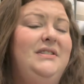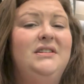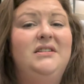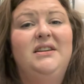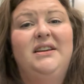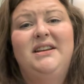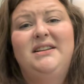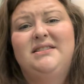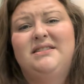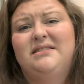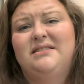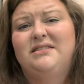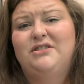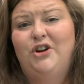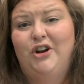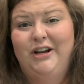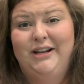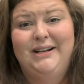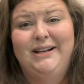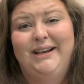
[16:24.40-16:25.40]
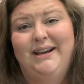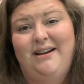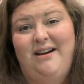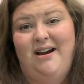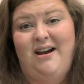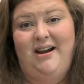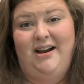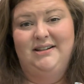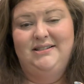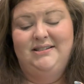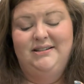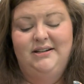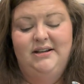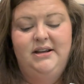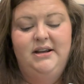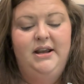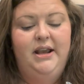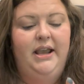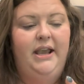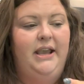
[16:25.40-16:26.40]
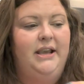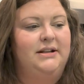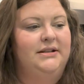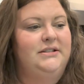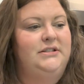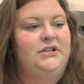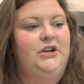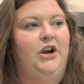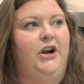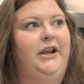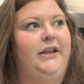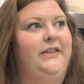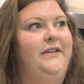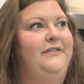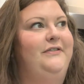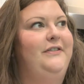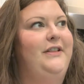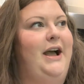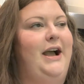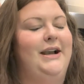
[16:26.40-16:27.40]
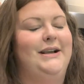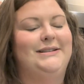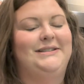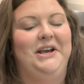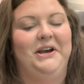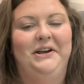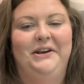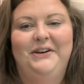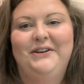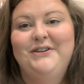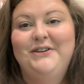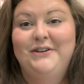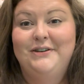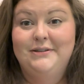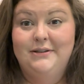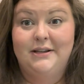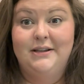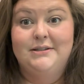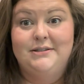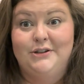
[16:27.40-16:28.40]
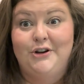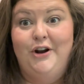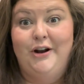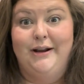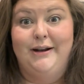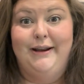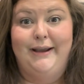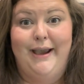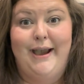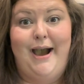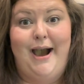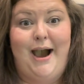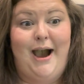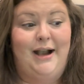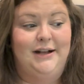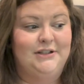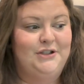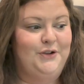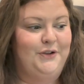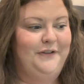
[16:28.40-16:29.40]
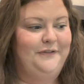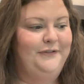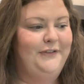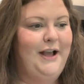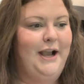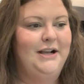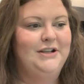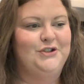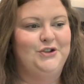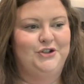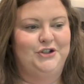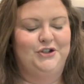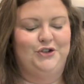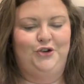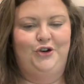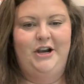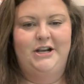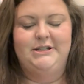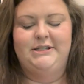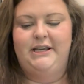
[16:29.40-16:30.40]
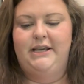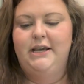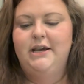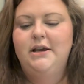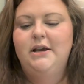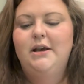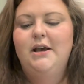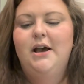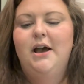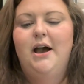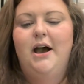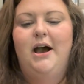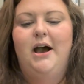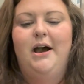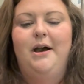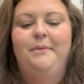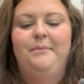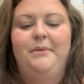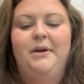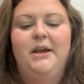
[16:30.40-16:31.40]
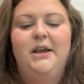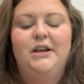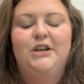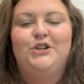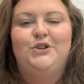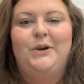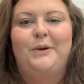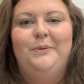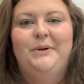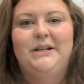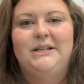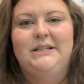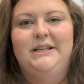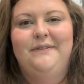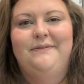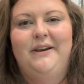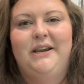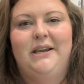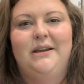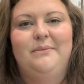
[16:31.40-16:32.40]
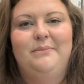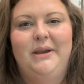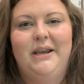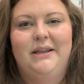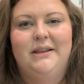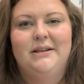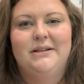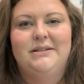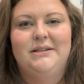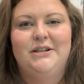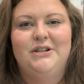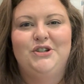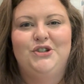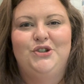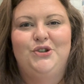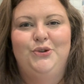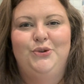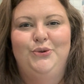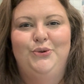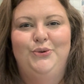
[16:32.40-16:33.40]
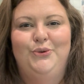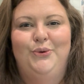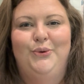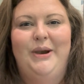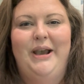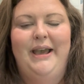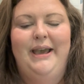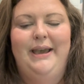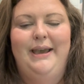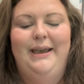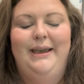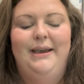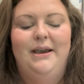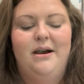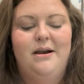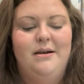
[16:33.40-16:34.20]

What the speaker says: it's starting to get hot. And sorry, the flies, it's starting to get hot, so the flies are just crazy. So I want to see if I can make this into a